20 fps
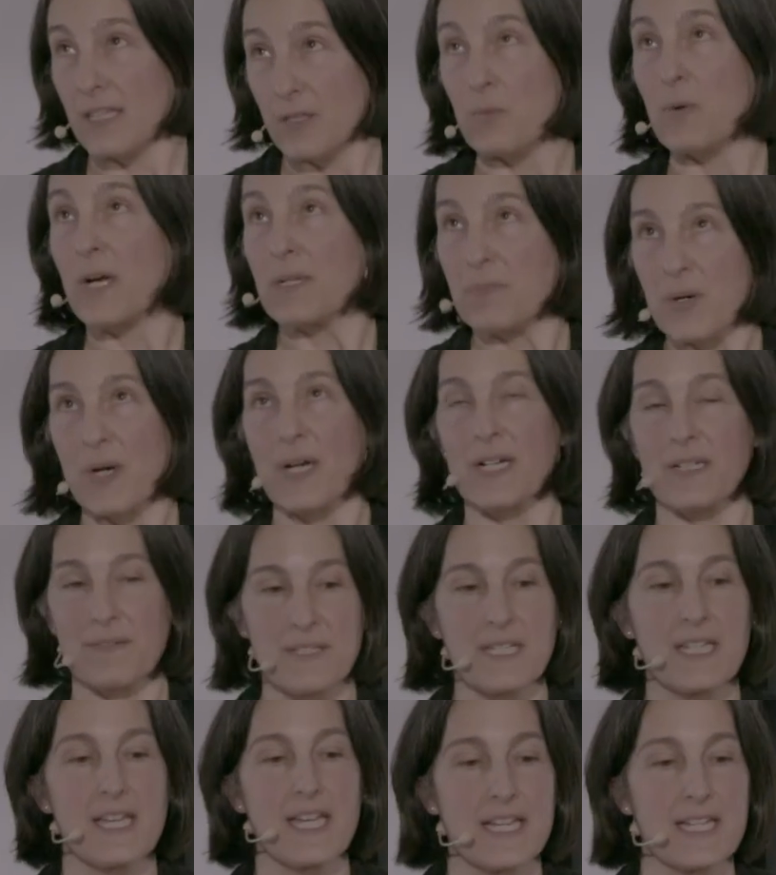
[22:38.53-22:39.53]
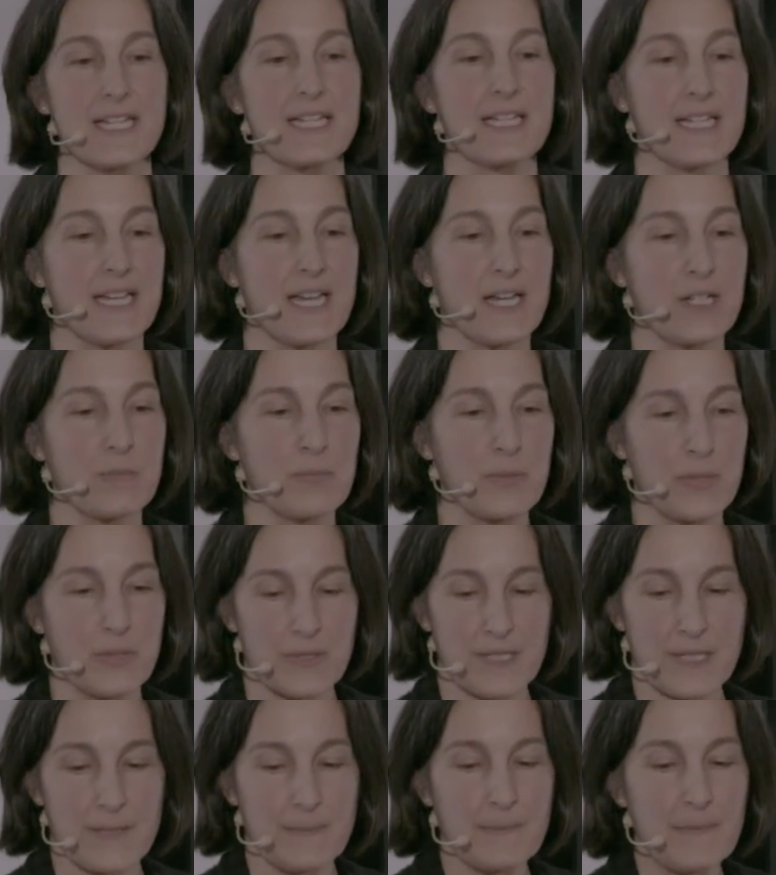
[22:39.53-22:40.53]
white part of the egg out of
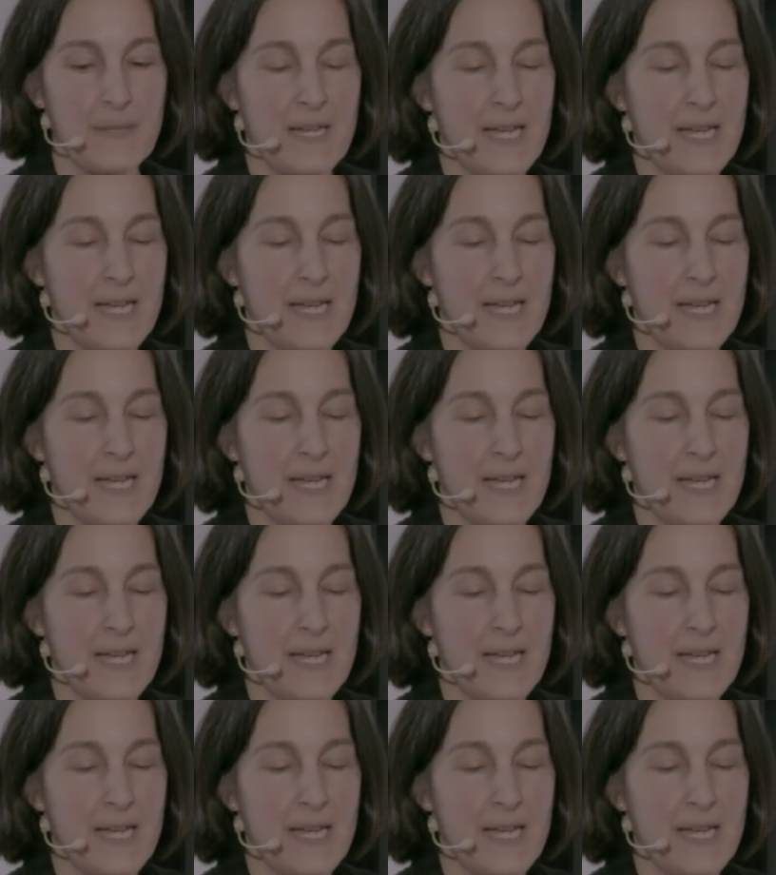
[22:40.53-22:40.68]
protein.